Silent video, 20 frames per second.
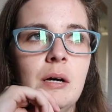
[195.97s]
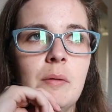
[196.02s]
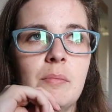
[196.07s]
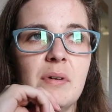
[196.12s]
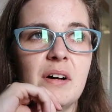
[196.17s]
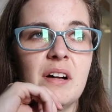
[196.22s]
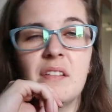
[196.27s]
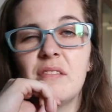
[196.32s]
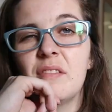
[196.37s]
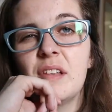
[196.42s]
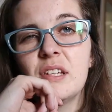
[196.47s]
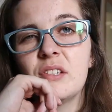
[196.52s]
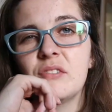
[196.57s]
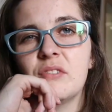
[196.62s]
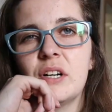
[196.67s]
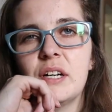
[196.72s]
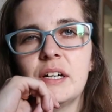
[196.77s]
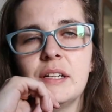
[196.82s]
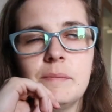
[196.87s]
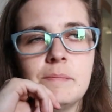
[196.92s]
But that's
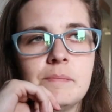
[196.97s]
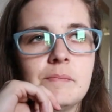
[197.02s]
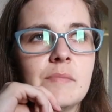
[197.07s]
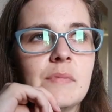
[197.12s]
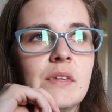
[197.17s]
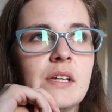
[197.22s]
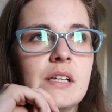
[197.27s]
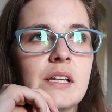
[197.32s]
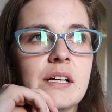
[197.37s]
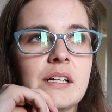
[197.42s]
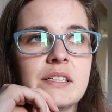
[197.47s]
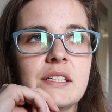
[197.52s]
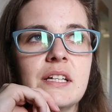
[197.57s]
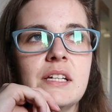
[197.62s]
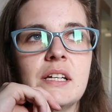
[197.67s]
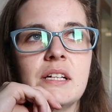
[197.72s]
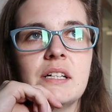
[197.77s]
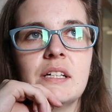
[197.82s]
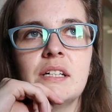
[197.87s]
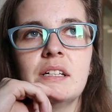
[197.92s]
fine. Like I said,
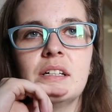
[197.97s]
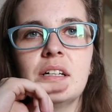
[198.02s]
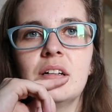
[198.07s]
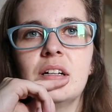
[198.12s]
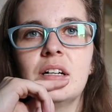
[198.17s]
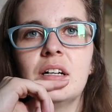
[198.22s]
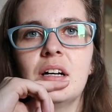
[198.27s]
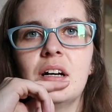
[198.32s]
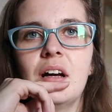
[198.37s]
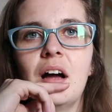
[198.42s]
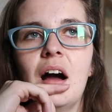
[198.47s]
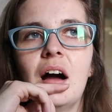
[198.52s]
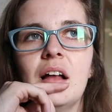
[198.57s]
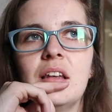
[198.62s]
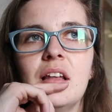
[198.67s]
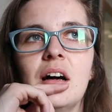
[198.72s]
uh,